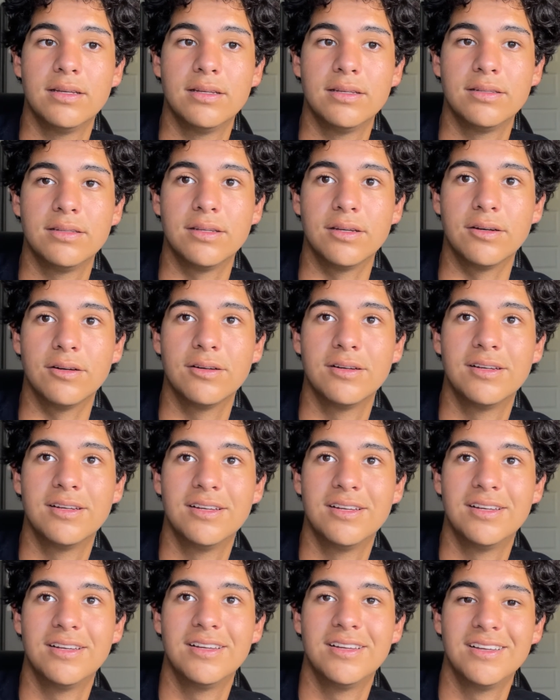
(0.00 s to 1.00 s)
So,
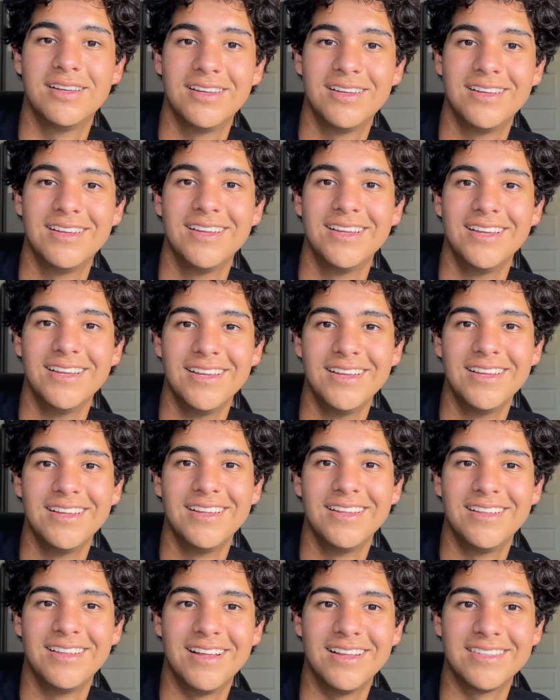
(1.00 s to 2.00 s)

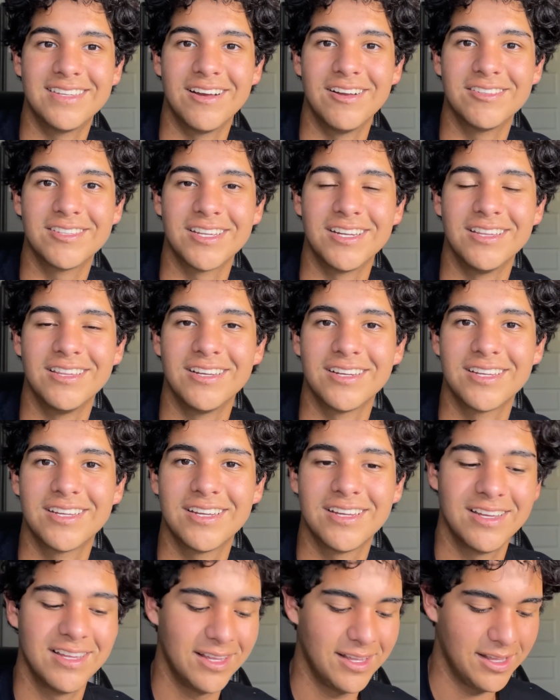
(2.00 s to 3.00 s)
that's how it's gonna look.
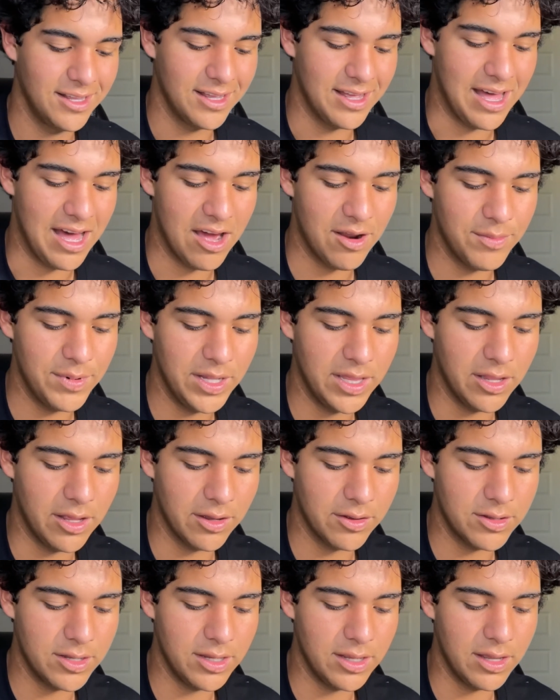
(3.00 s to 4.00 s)
I would be
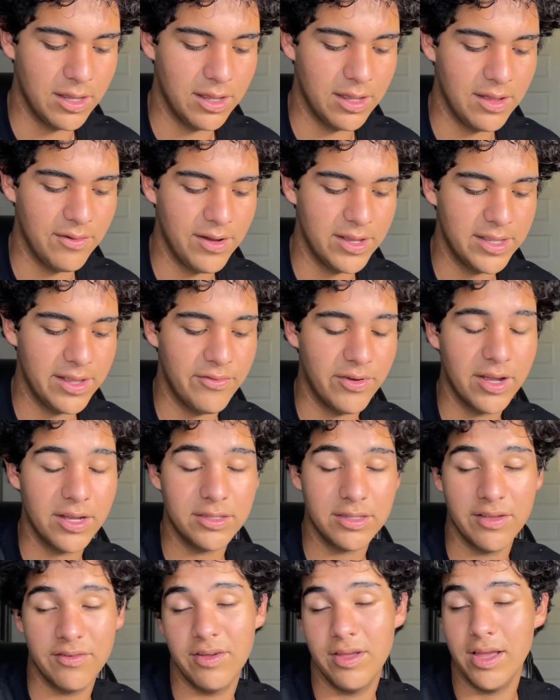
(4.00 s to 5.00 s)
lucky if
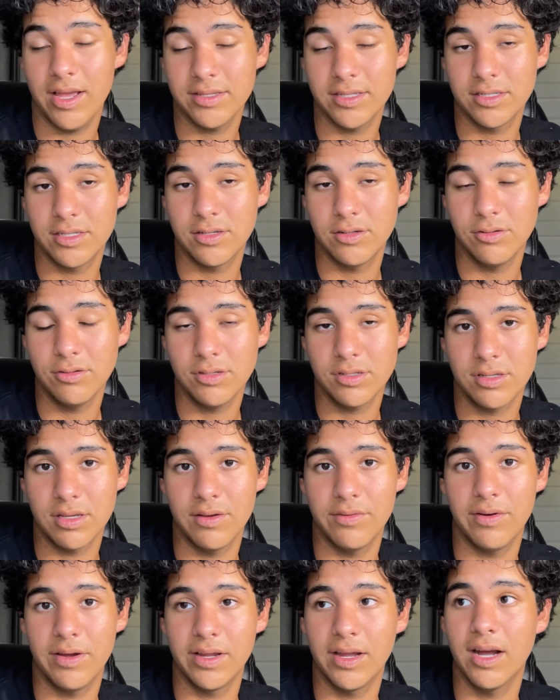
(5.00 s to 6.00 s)
I had to choose.
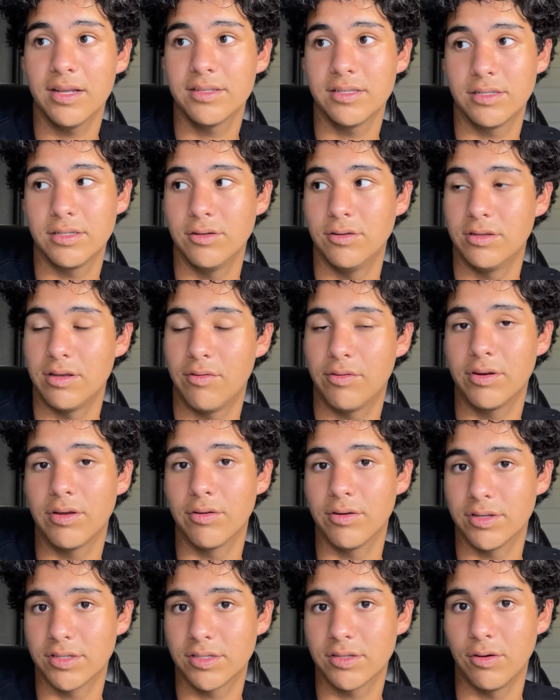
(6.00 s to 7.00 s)
If I got to choose, I would go
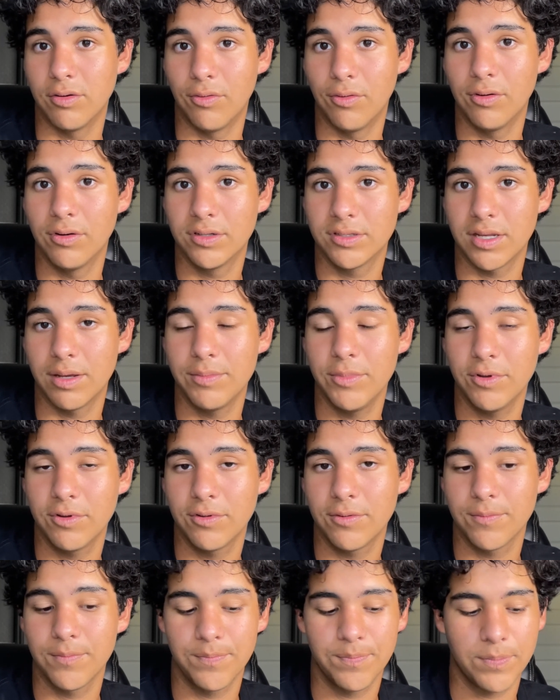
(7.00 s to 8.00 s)
to Seoul or Samyu,
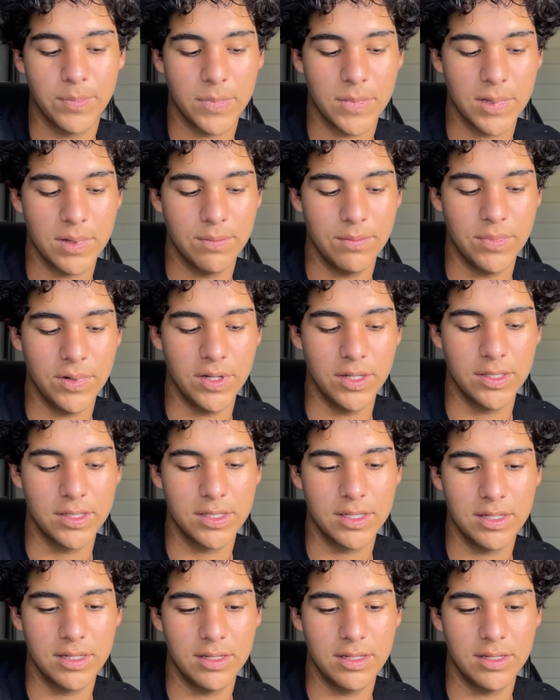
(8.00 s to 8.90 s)
but